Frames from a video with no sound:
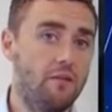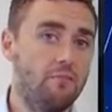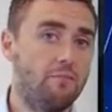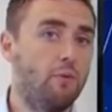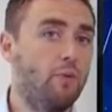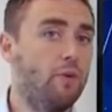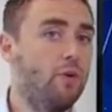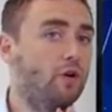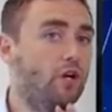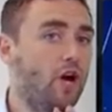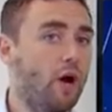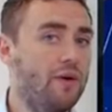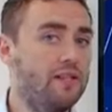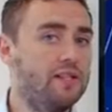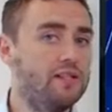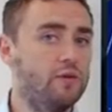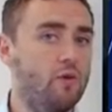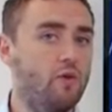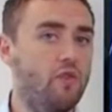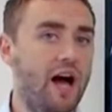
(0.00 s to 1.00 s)
But we'll go
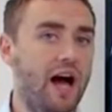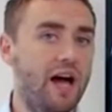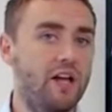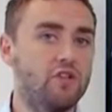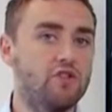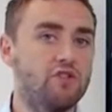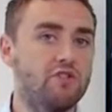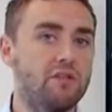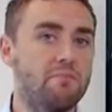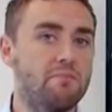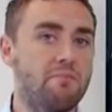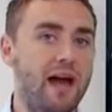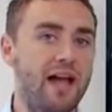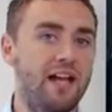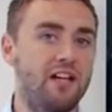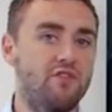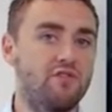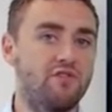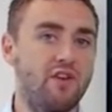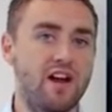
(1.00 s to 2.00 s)
into all that during the
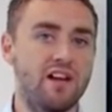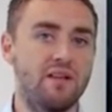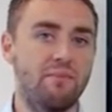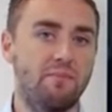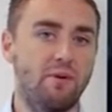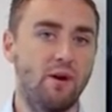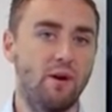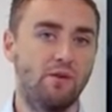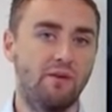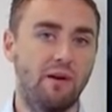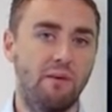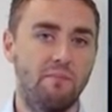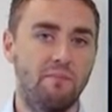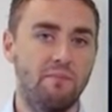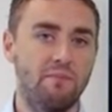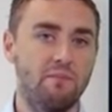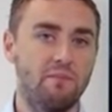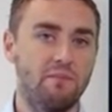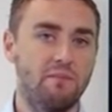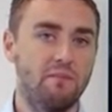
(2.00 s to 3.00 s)
main training program.
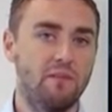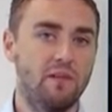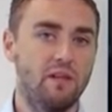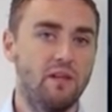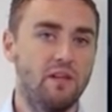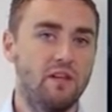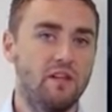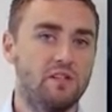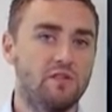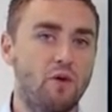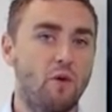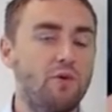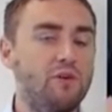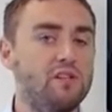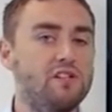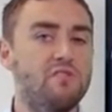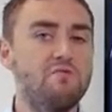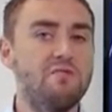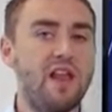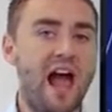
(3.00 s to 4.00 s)
So what we'll
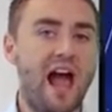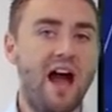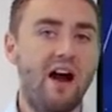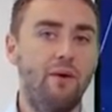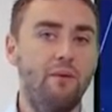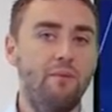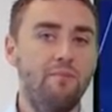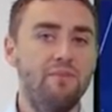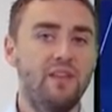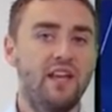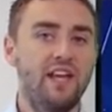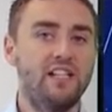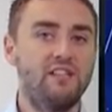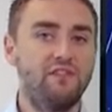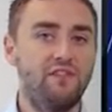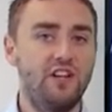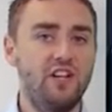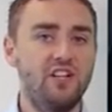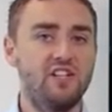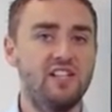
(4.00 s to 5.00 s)
do now is
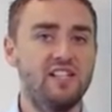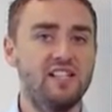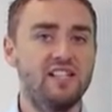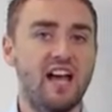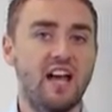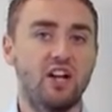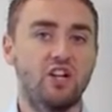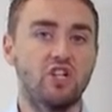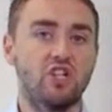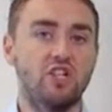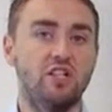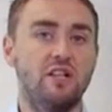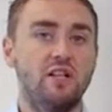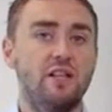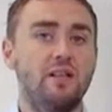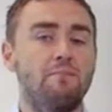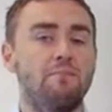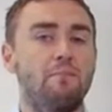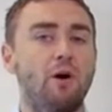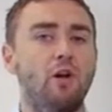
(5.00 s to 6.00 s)
finish this section
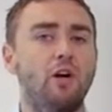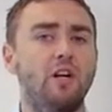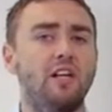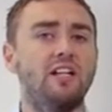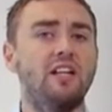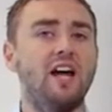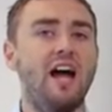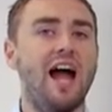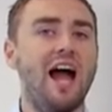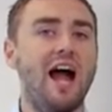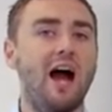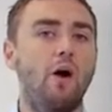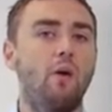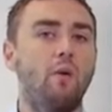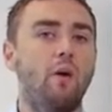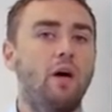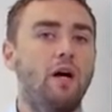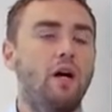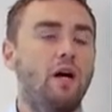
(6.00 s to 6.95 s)
by looking at how